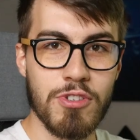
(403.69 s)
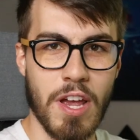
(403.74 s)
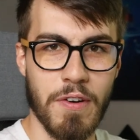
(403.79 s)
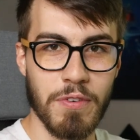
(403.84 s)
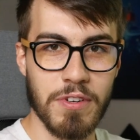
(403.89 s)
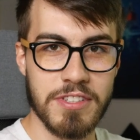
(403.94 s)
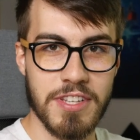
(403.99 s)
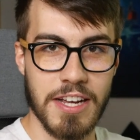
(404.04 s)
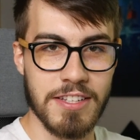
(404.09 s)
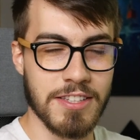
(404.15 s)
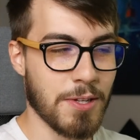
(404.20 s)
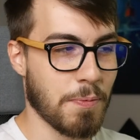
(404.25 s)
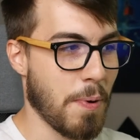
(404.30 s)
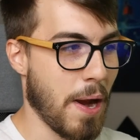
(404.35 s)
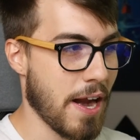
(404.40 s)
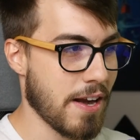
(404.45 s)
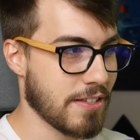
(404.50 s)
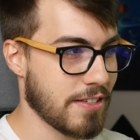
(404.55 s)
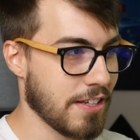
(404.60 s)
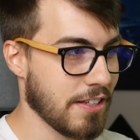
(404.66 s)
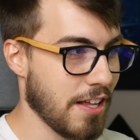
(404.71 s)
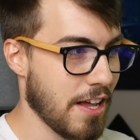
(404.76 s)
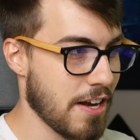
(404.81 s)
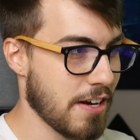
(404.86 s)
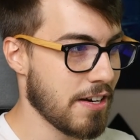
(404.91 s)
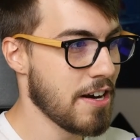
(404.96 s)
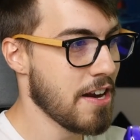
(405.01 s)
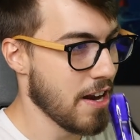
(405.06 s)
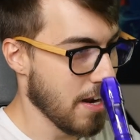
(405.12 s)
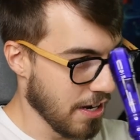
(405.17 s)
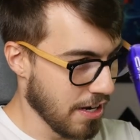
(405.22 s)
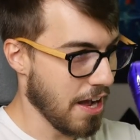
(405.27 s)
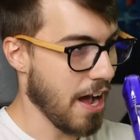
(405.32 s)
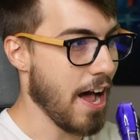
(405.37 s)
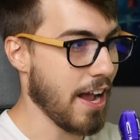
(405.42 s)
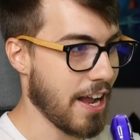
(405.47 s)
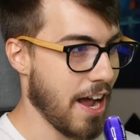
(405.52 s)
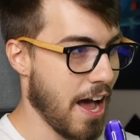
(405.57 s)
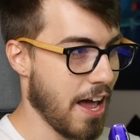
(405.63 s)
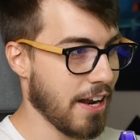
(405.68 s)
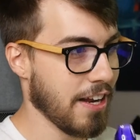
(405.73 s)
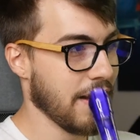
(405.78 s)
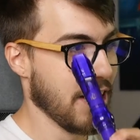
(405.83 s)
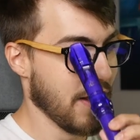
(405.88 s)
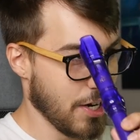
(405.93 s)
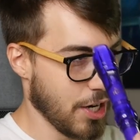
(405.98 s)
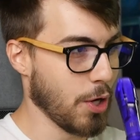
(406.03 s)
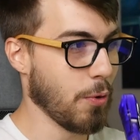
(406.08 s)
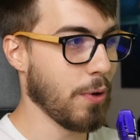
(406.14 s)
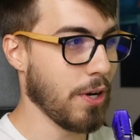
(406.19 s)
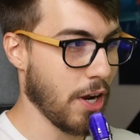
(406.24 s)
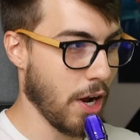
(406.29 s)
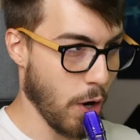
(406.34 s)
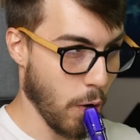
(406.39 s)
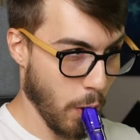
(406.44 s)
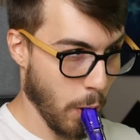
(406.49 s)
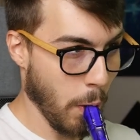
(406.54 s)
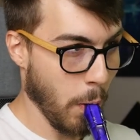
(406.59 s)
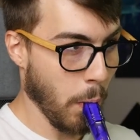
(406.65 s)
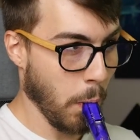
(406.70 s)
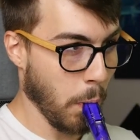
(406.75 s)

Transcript: Several seconds of practicing later. I got it. Here we go.